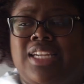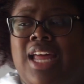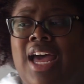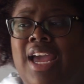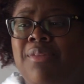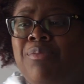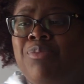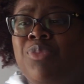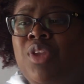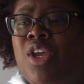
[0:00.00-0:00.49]

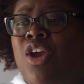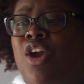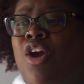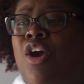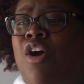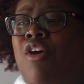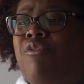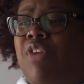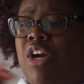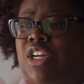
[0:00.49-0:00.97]
Like,
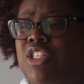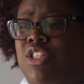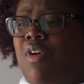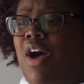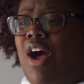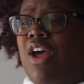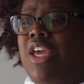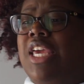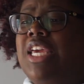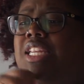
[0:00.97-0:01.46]
First of
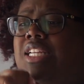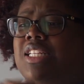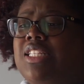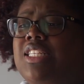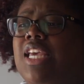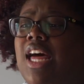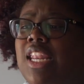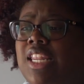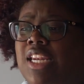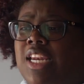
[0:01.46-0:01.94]
all, he
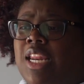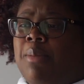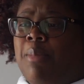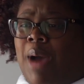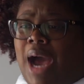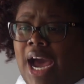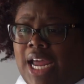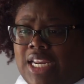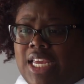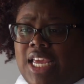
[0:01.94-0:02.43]
didn't tell
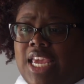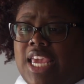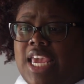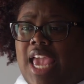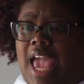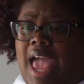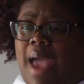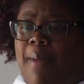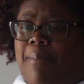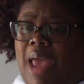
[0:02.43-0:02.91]
anybody
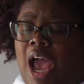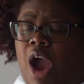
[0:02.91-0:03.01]
he had